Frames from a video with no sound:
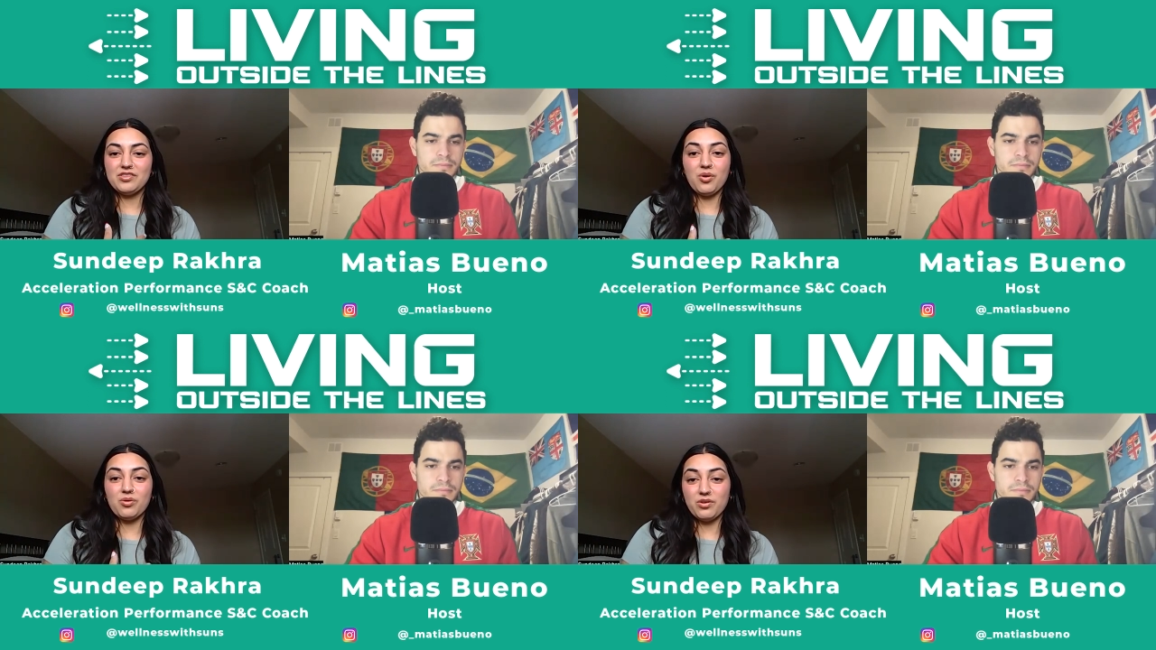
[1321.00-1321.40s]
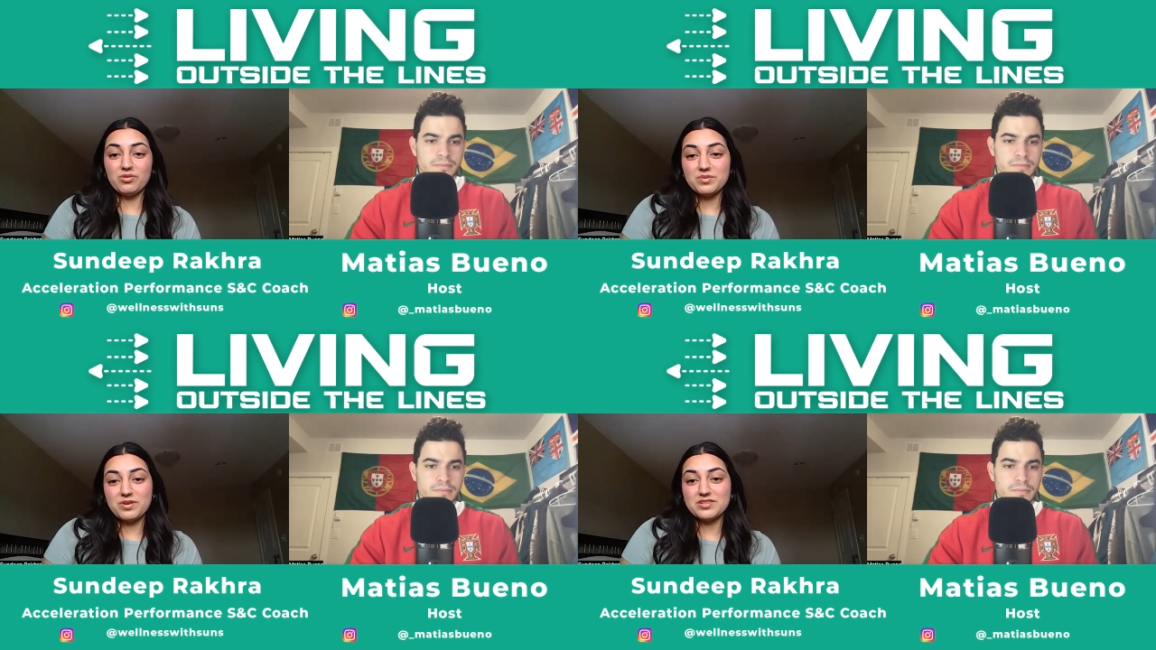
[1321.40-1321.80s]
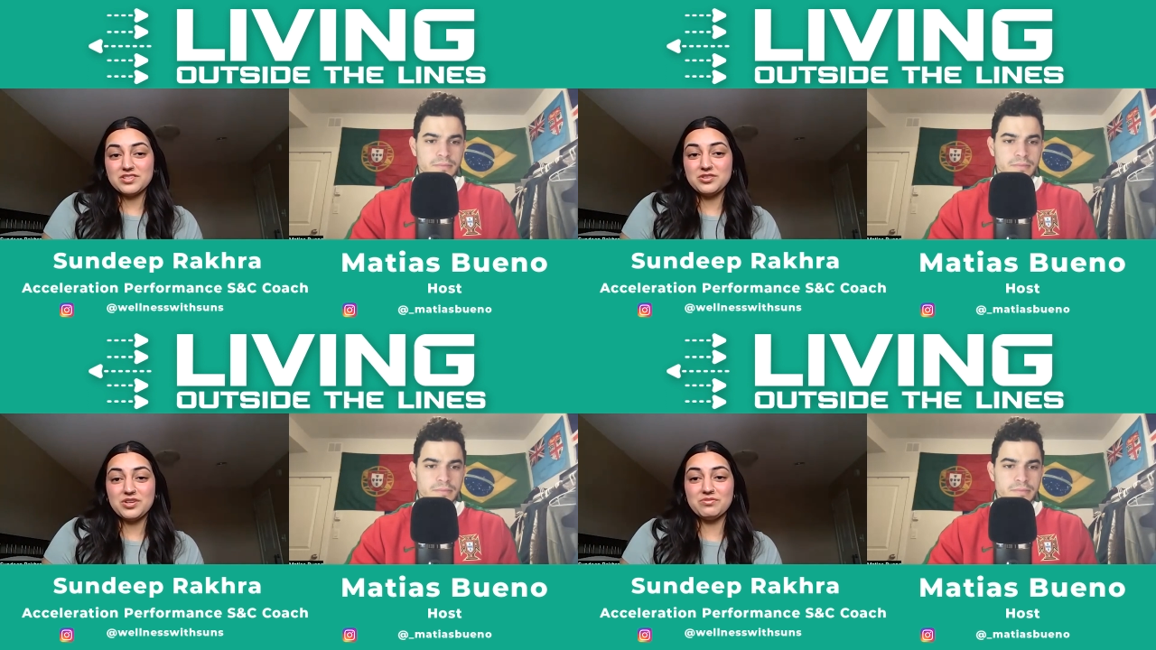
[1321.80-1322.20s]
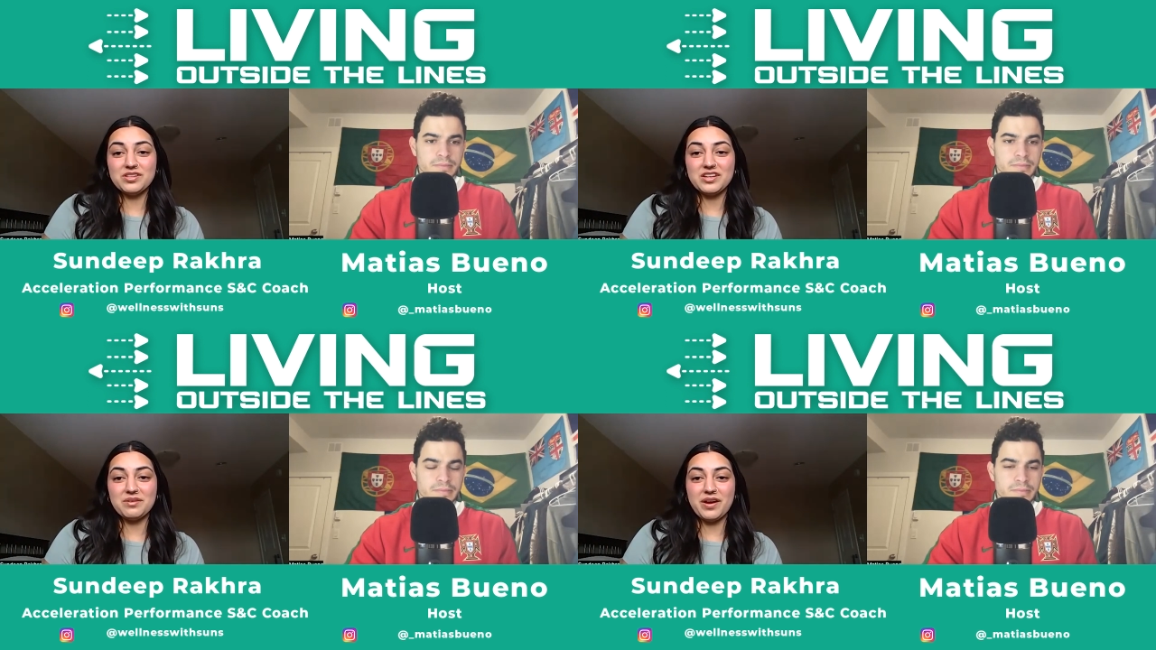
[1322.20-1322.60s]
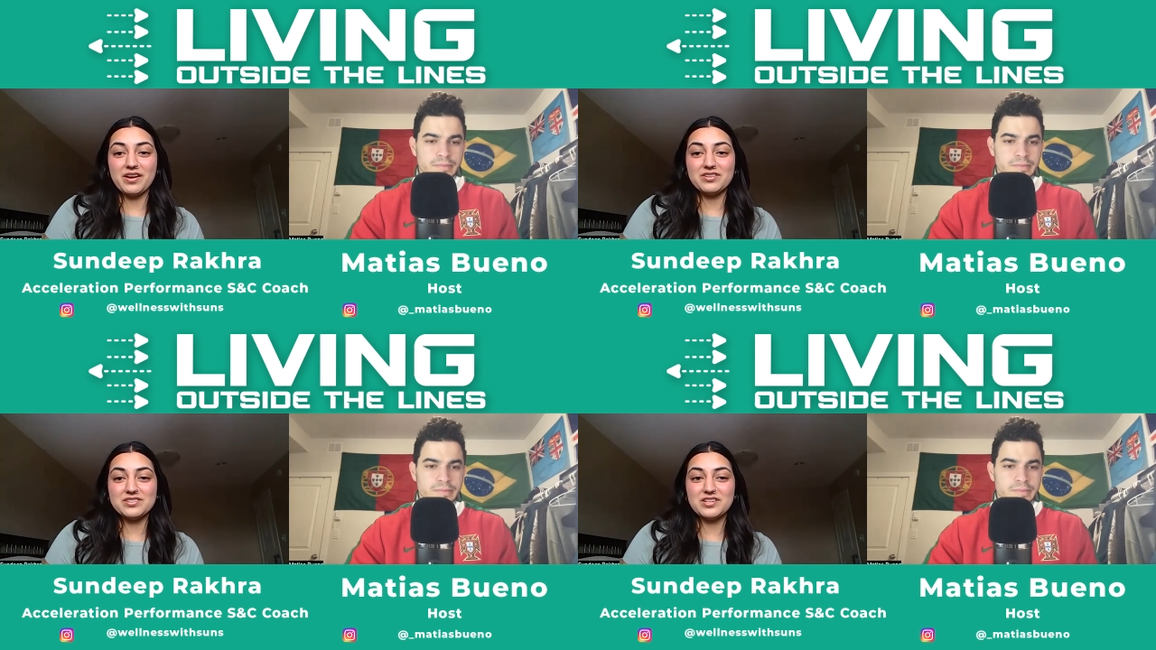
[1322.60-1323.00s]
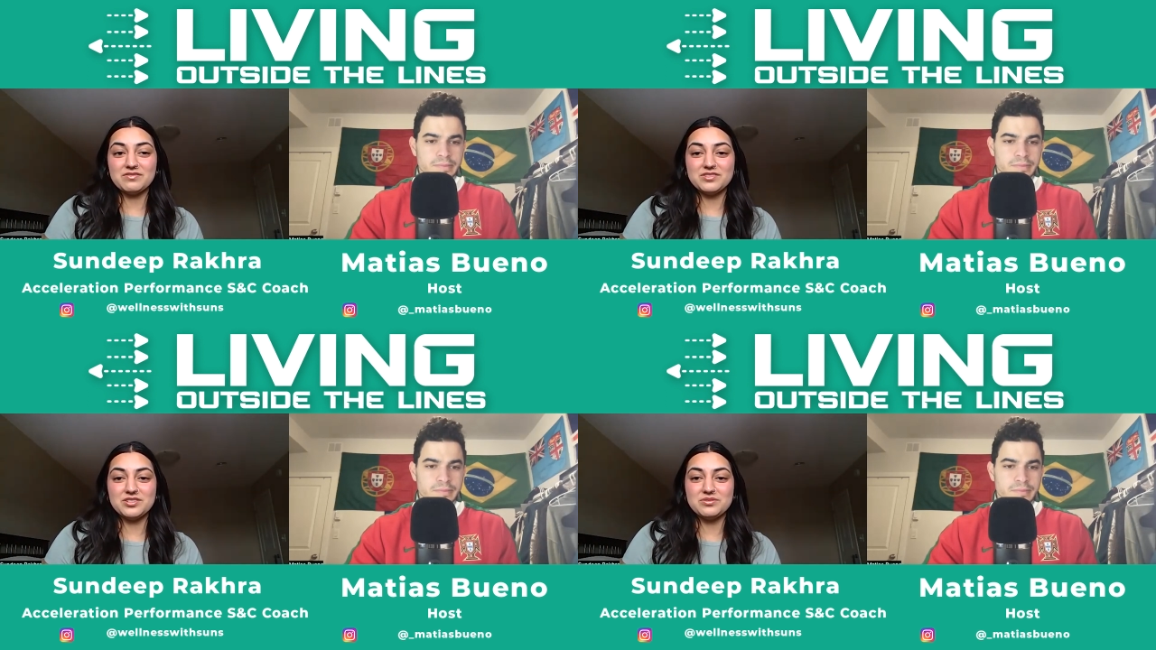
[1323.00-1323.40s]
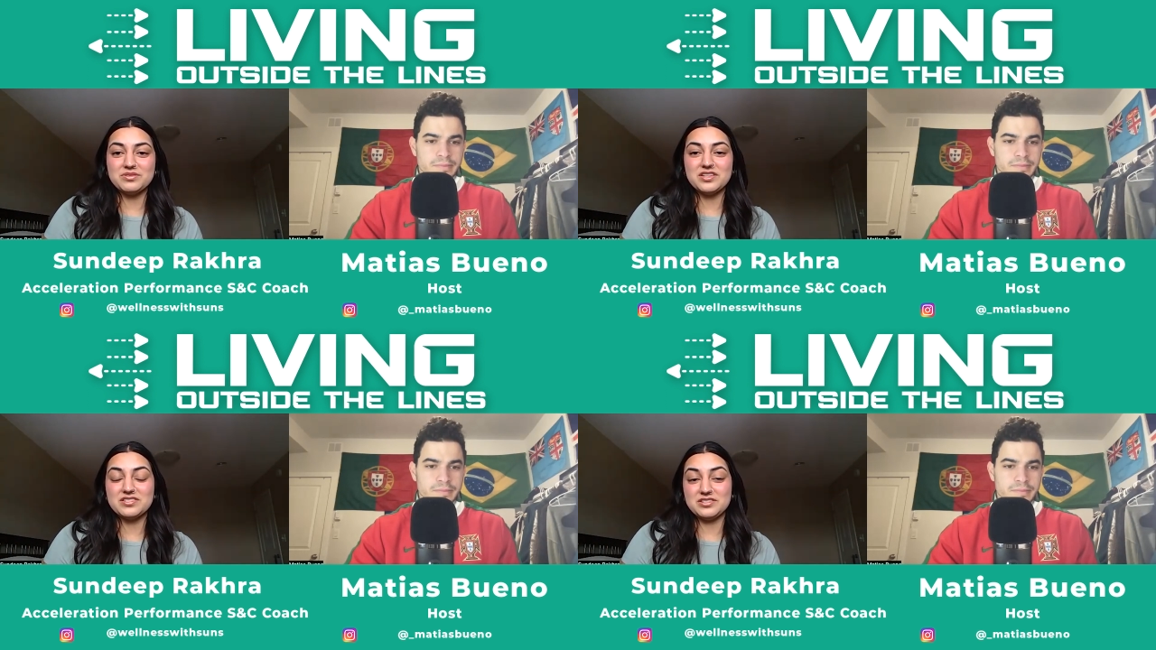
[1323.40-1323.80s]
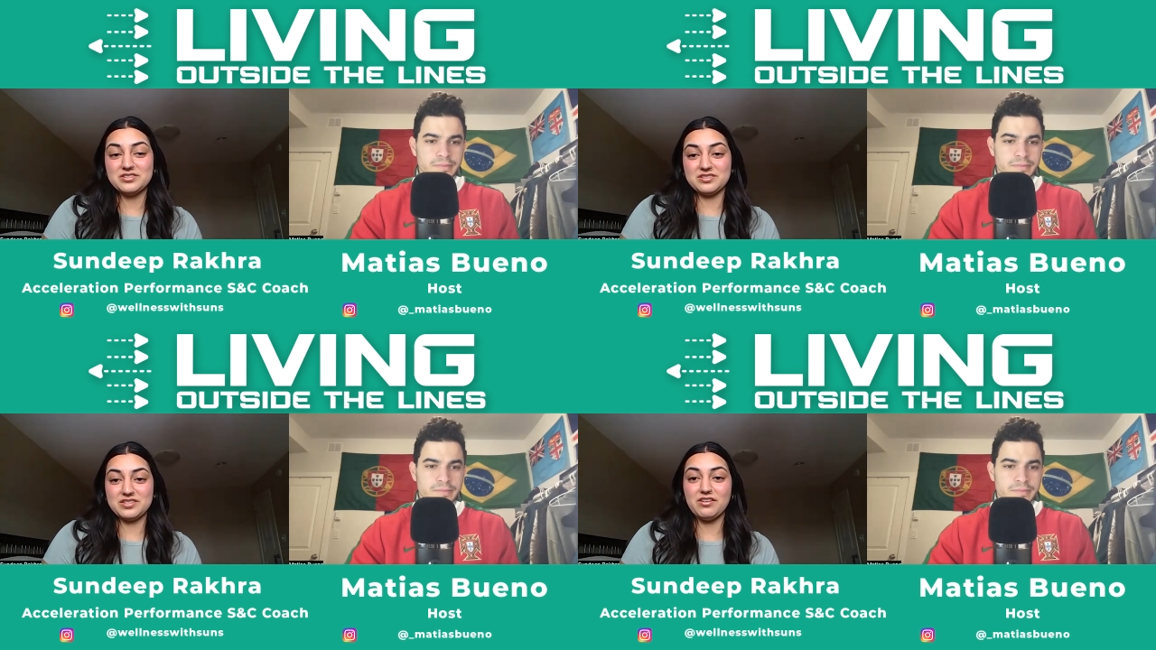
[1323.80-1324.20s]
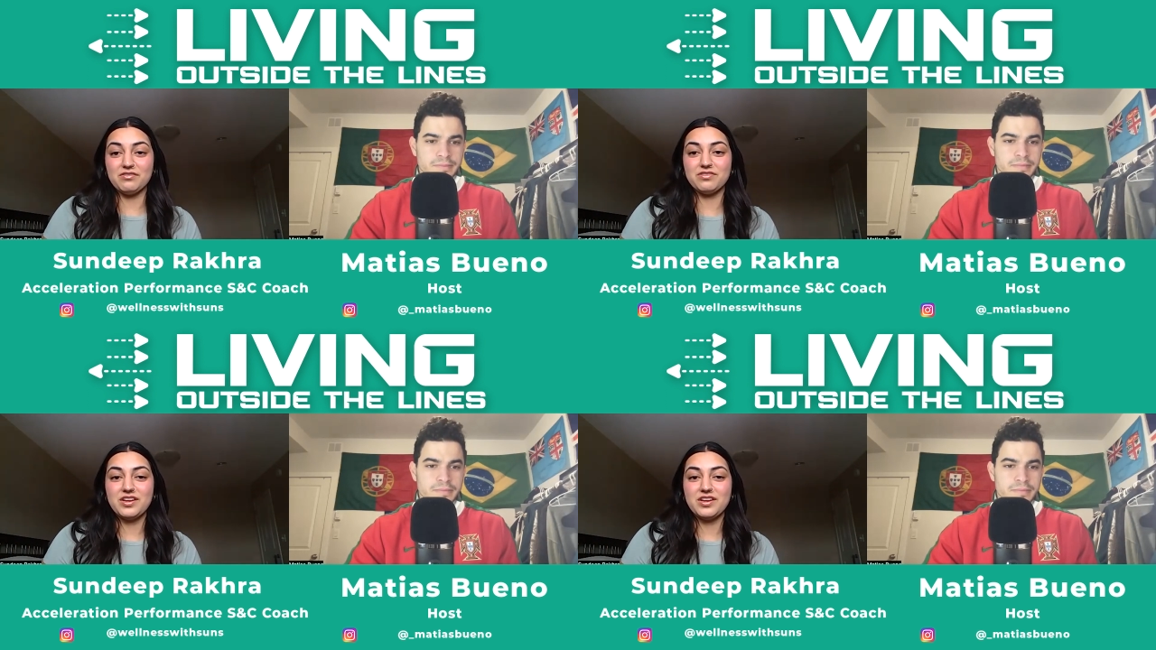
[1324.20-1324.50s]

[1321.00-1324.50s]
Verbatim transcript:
Speaker 1: the, the only person you can really compare yourself to is yourself